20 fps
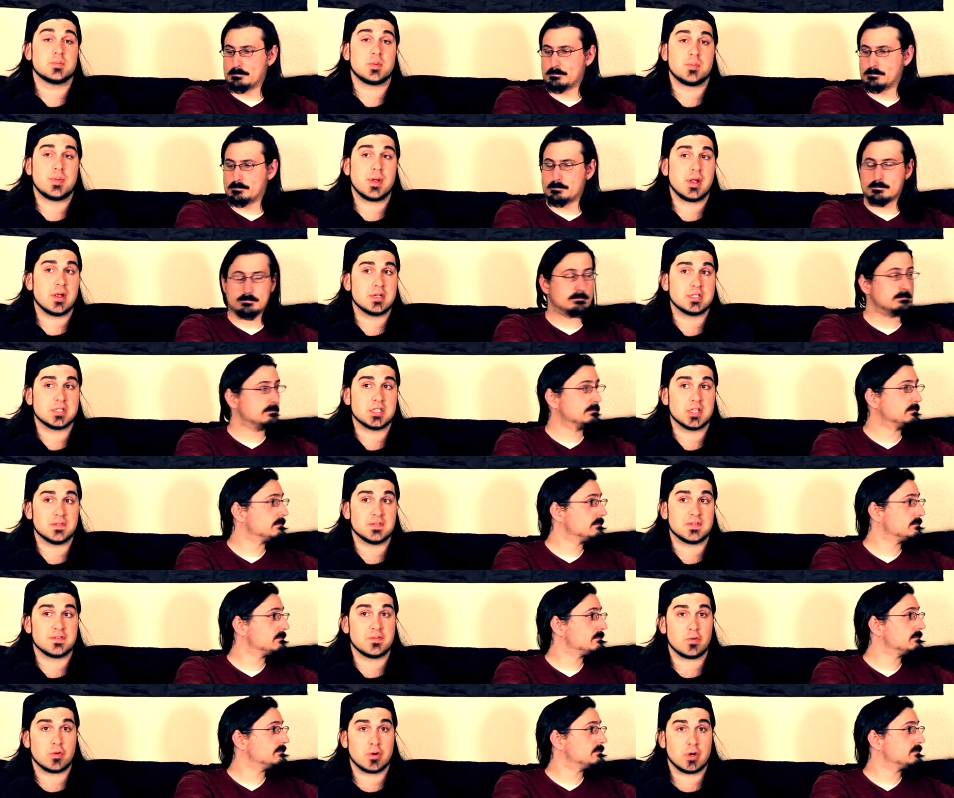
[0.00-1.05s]
Speaker 1: prepare
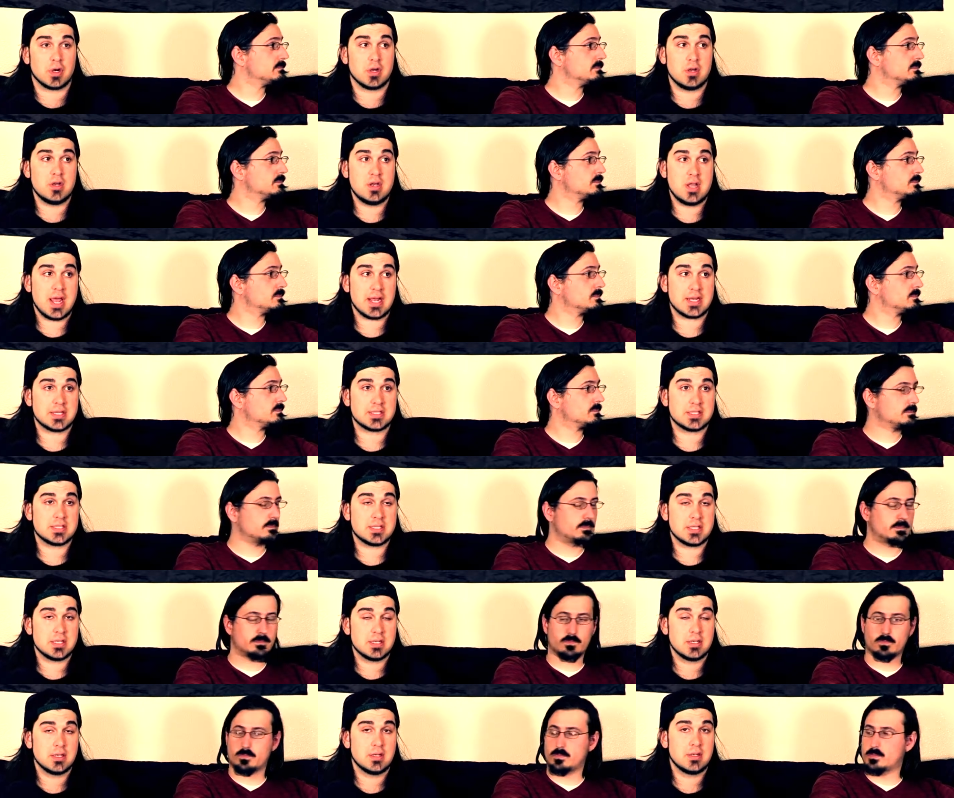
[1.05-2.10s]
yourselves for
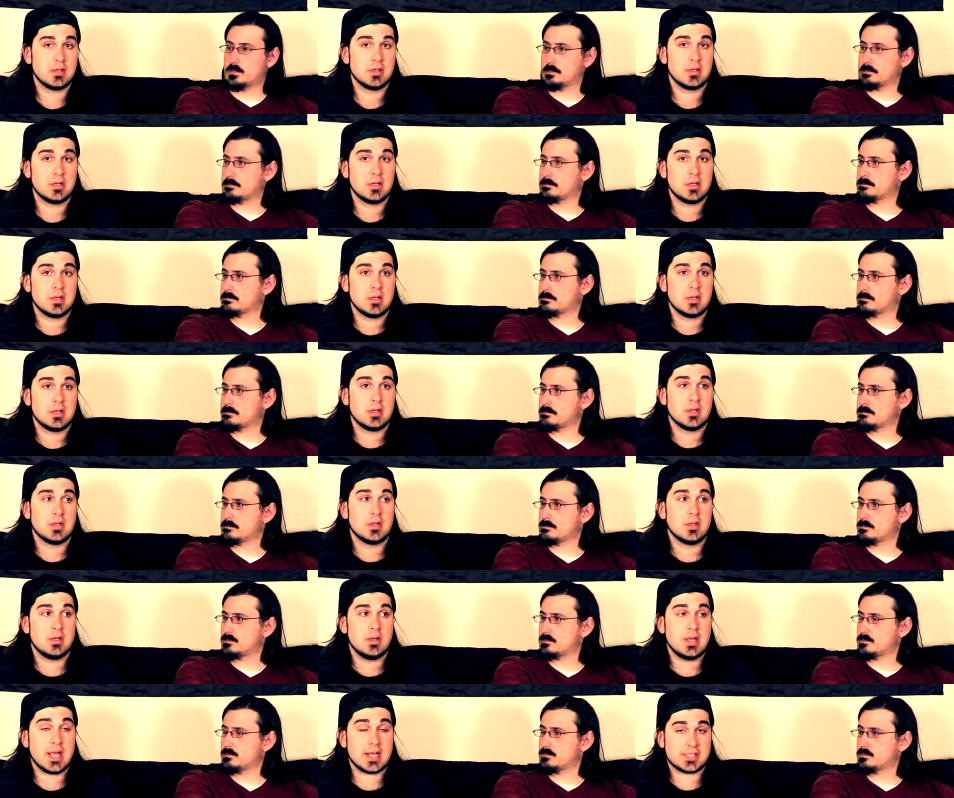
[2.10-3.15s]
next
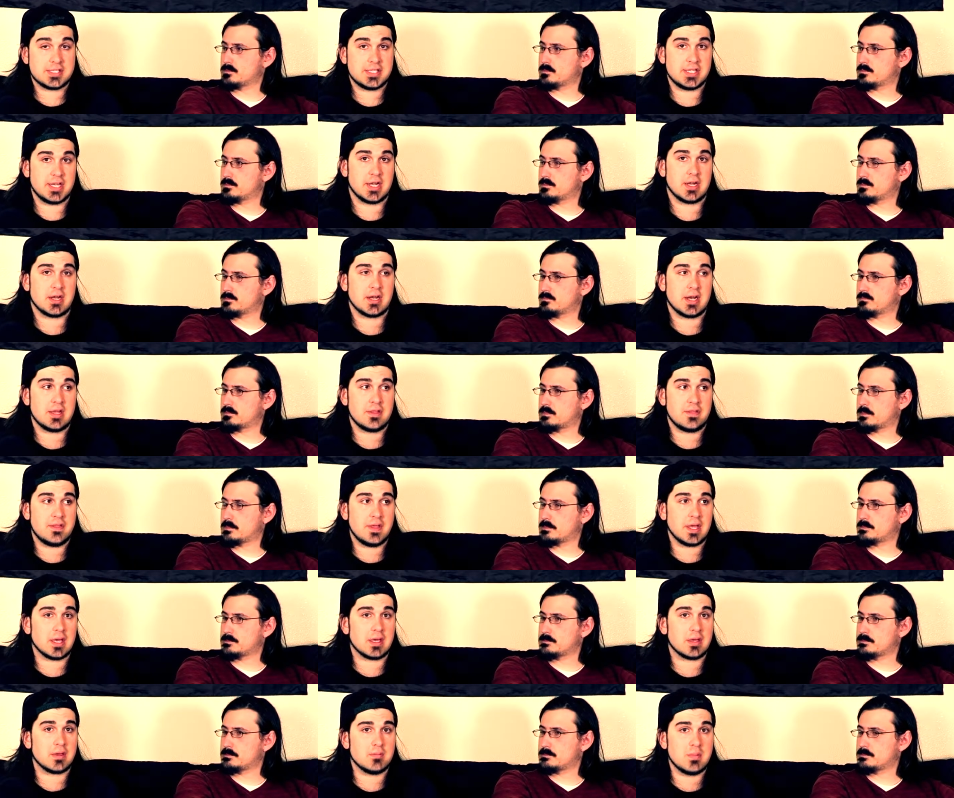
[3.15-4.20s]
year. And I
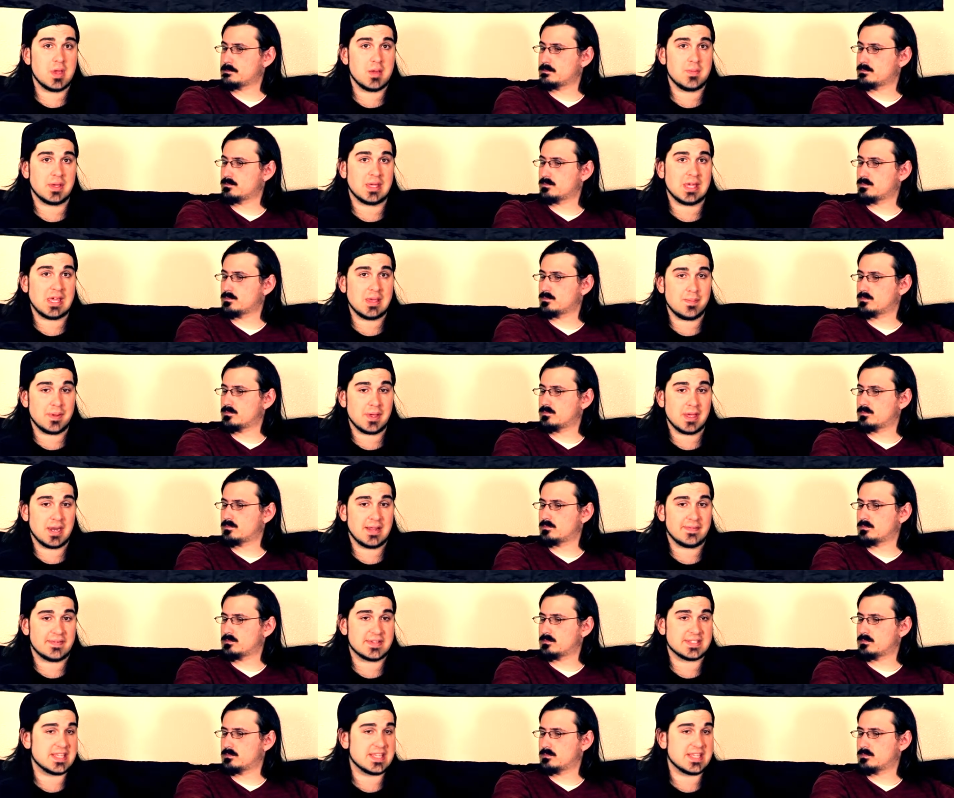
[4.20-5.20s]
think maybe keeping it at the